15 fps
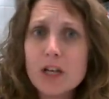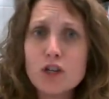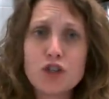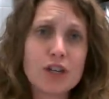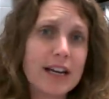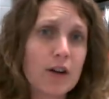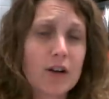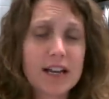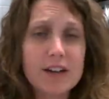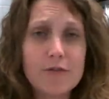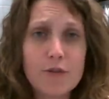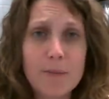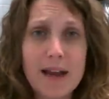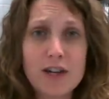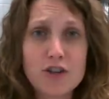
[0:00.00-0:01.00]
generic
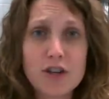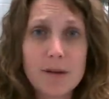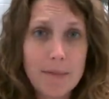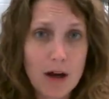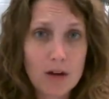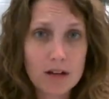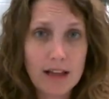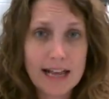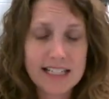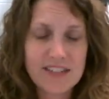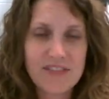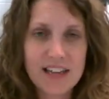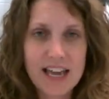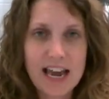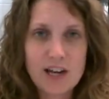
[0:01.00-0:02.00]
information about
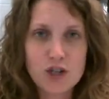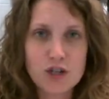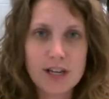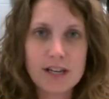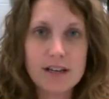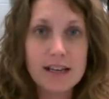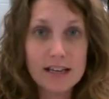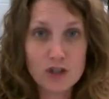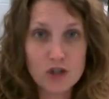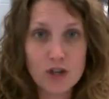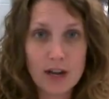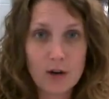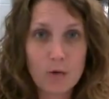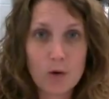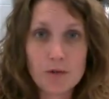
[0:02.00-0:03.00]
classification in
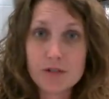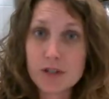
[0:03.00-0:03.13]
general.